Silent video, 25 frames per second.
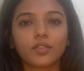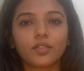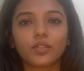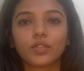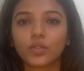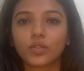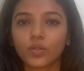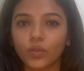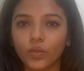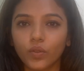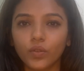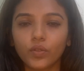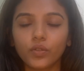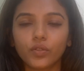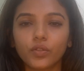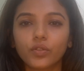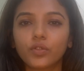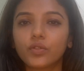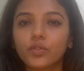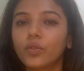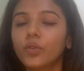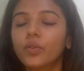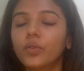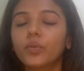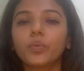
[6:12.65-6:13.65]
so
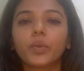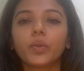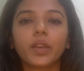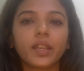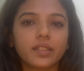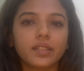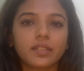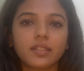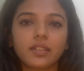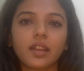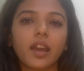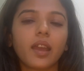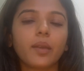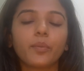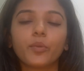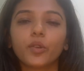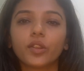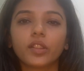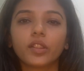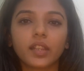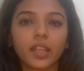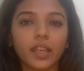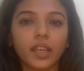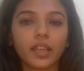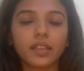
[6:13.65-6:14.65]
don't waste time
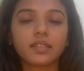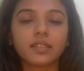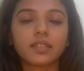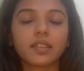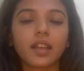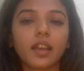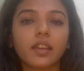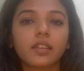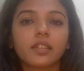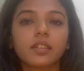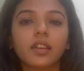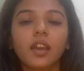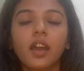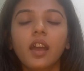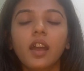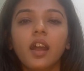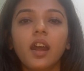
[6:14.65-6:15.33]
on things that